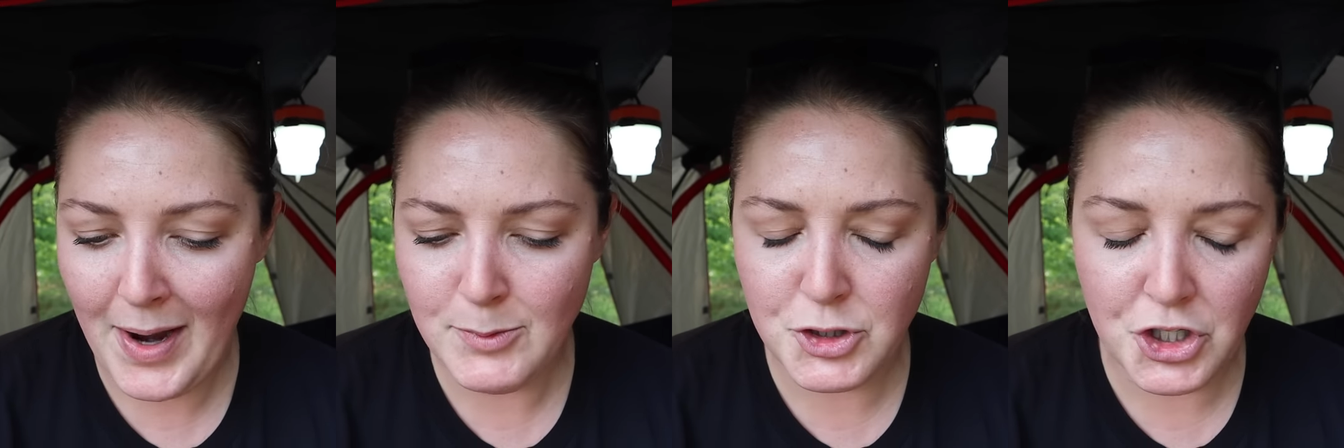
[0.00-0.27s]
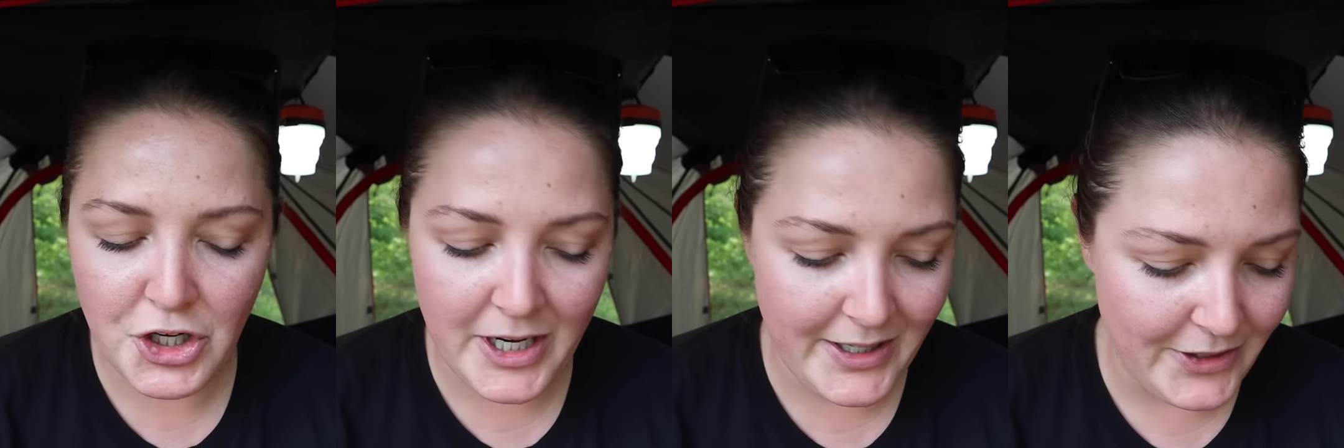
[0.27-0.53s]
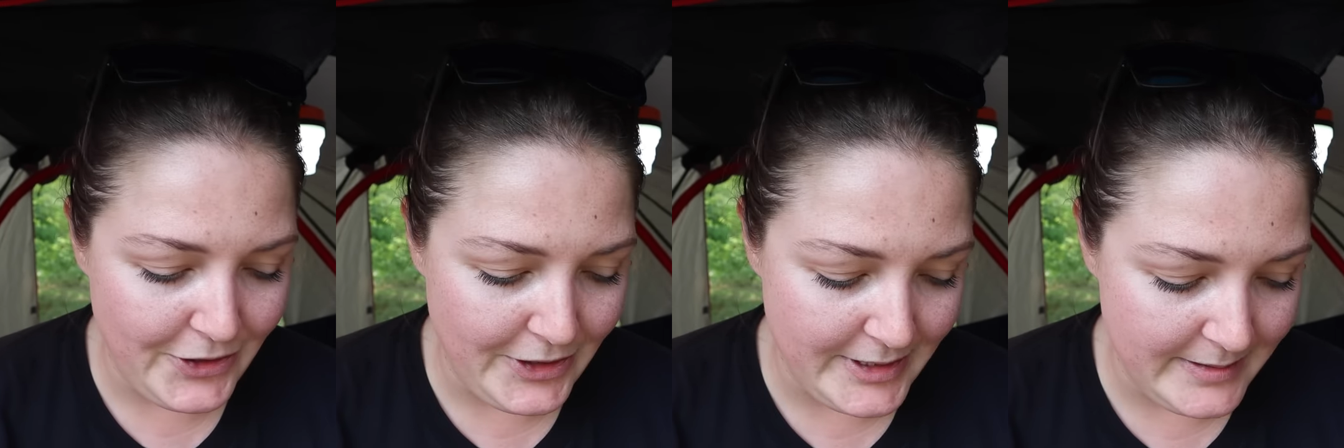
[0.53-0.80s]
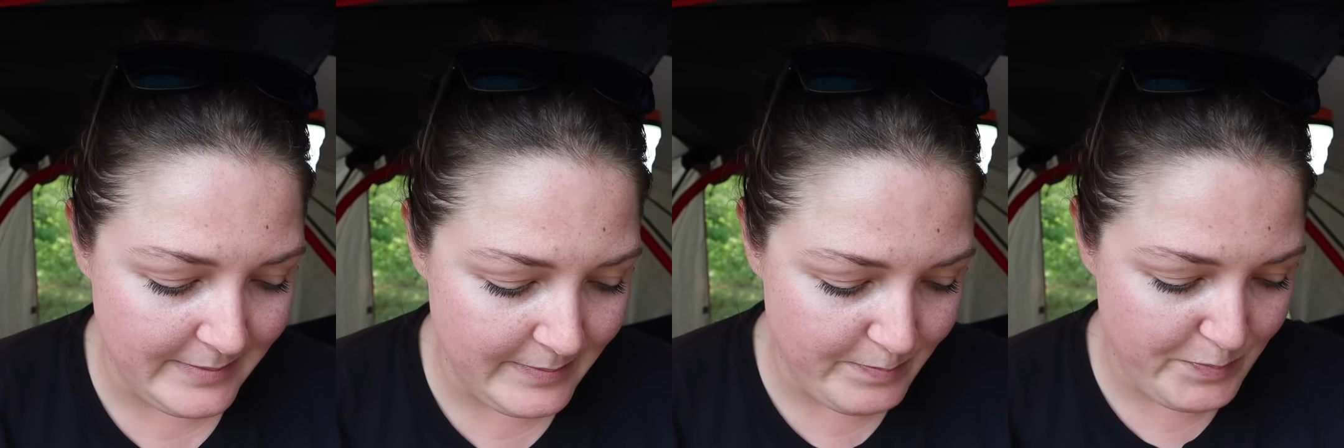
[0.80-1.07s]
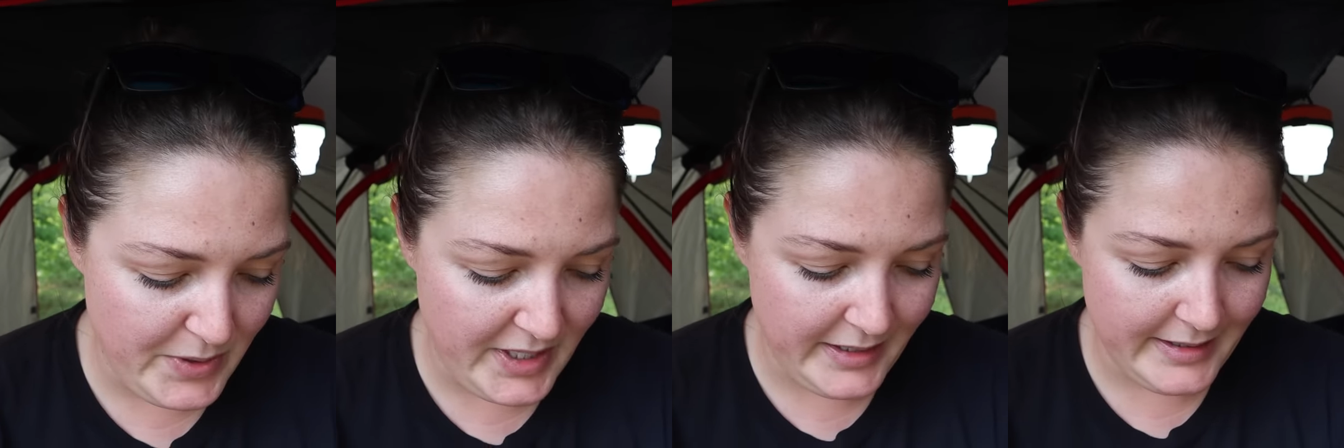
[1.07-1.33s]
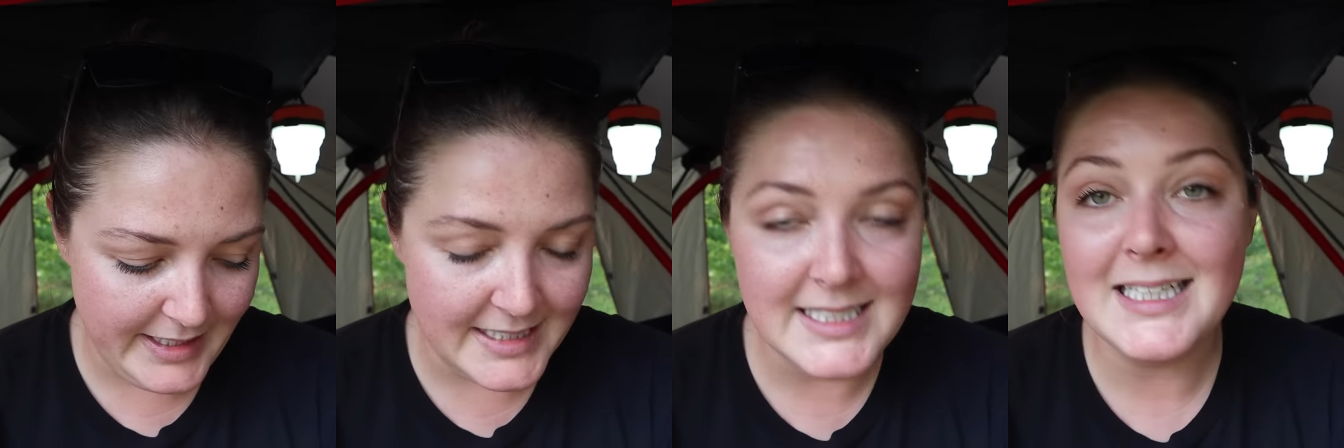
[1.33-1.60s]
I'm sure I could,
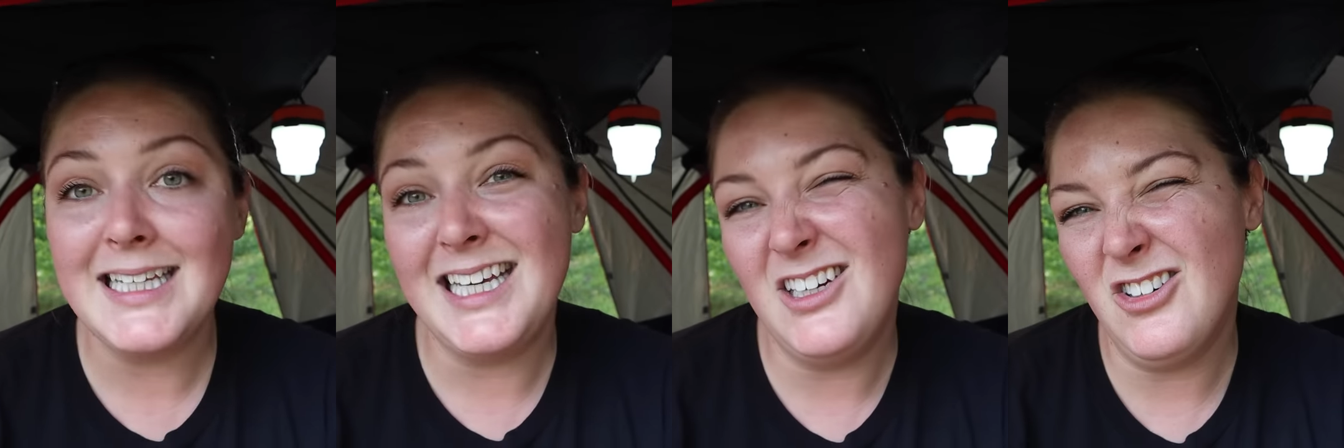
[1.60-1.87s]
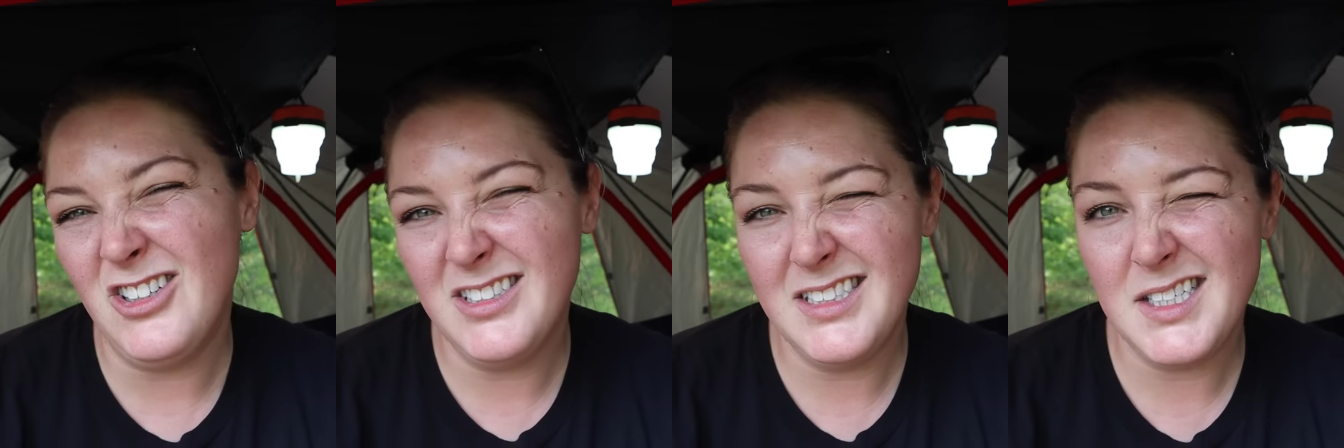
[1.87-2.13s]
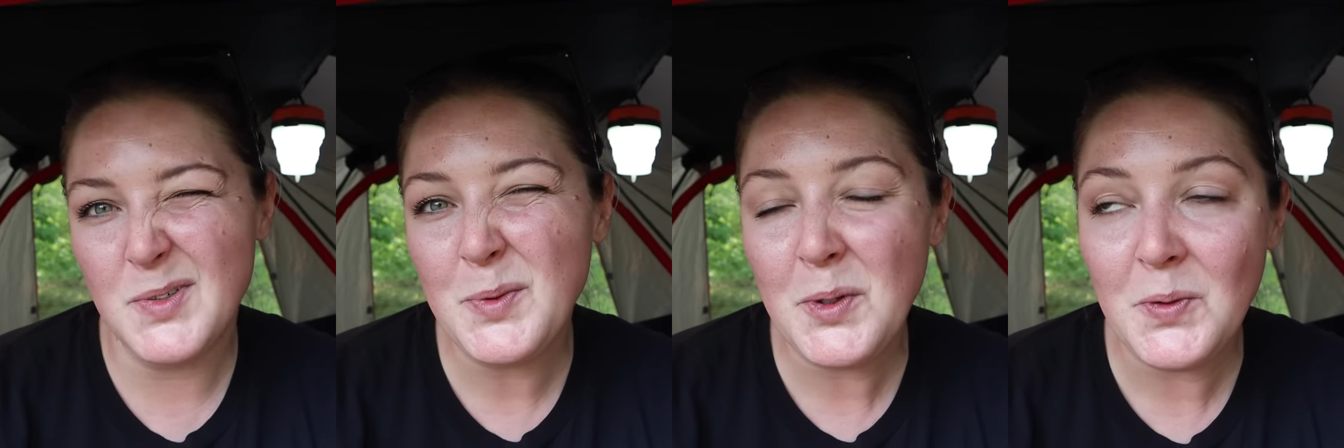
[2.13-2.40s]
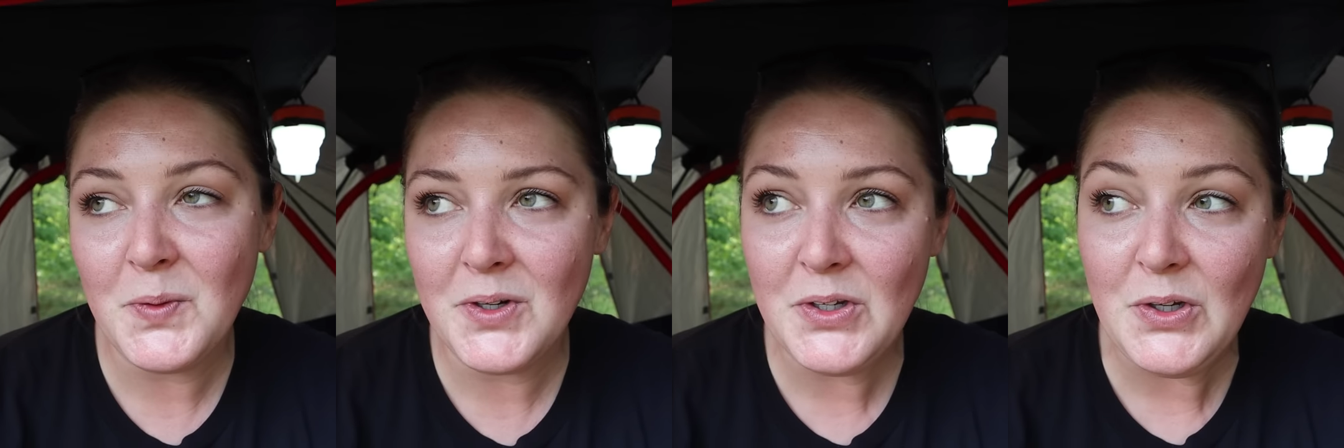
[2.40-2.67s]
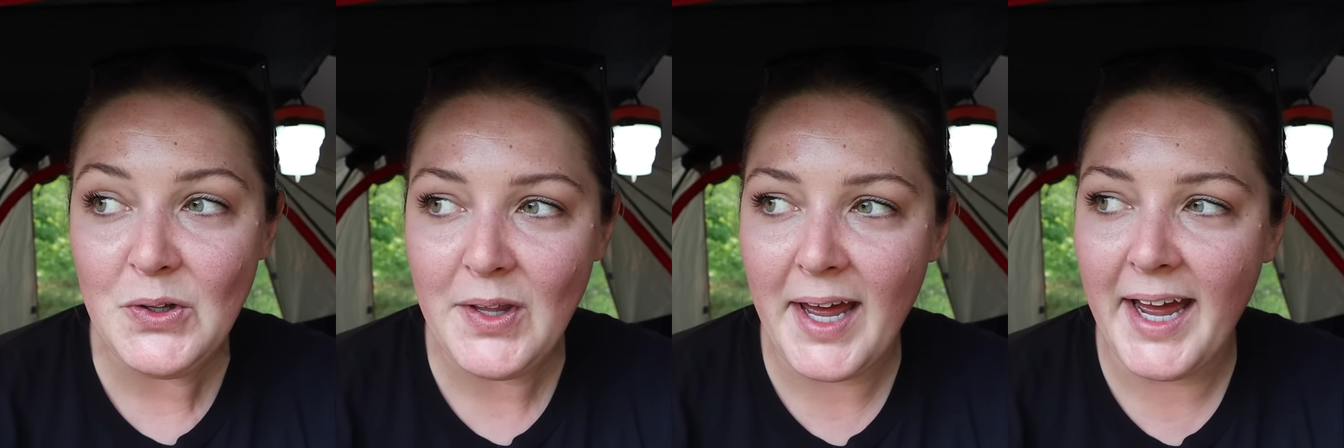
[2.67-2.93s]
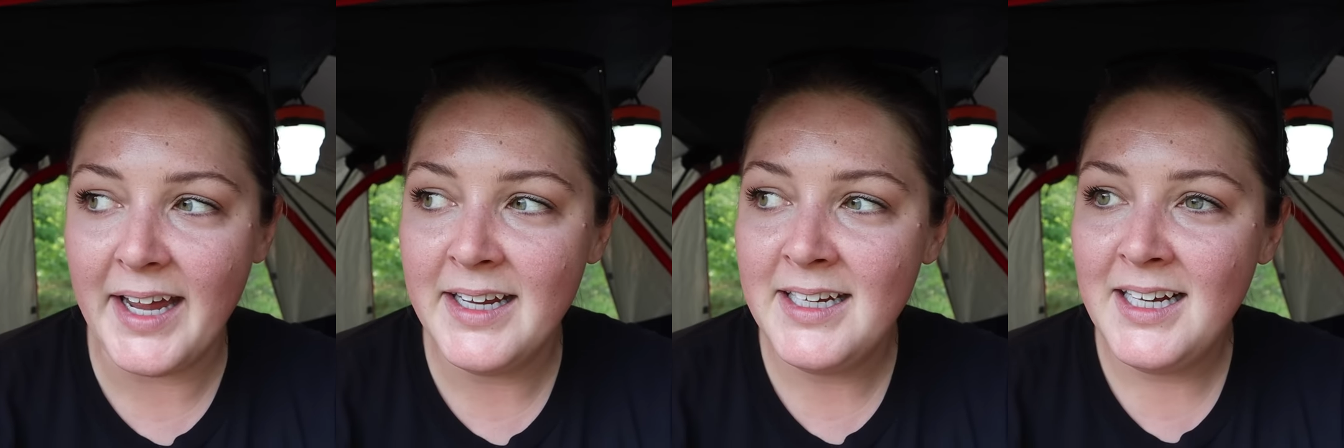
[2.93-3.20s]
but that's illegal, so we don't want to do
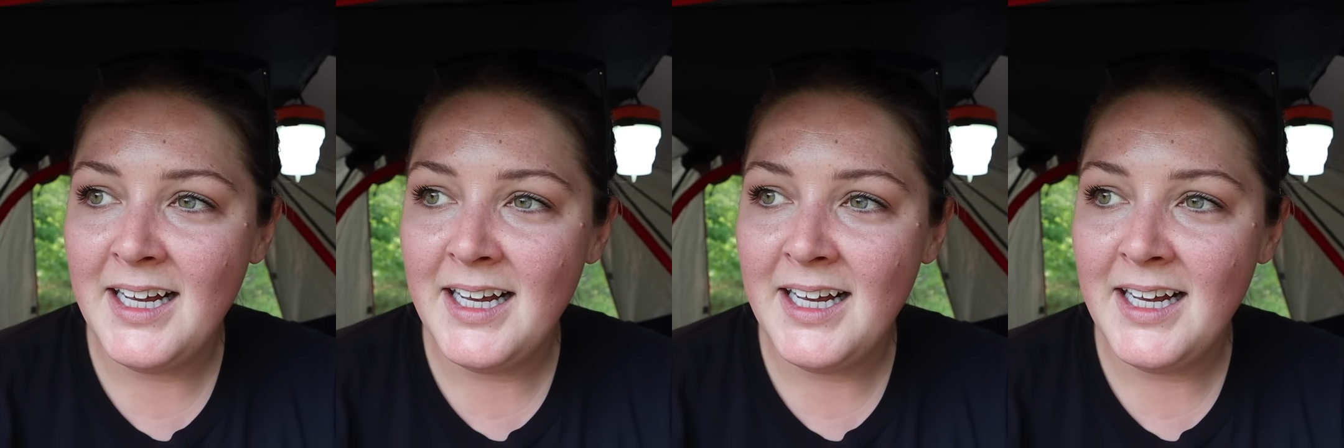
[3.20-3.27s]
that.